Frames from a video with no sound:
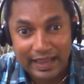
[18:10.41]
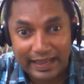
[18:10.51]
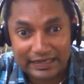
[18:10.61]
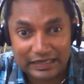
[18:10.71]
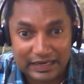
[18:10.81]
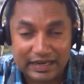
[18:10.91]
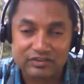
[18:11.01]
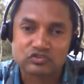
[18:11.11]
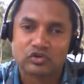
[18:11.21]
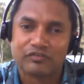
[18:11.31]
and he led
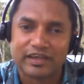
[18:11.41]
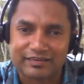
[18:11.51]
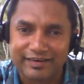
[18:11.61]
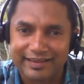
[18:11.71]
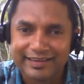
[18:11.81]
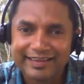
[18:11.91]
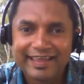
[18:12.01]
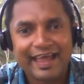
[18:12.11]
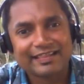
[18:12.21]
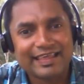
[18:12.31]
us to a victory.
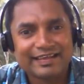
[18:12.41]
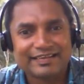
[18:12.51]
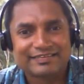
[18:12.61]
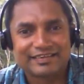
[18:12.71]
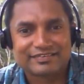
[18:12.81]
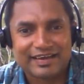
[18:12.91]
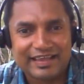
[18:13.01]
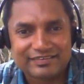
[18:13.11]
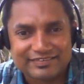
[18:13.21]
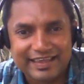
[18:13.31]
And then it's a
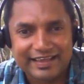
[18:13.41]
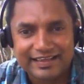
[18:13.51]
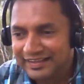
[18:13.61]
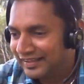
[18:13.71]
strange thing.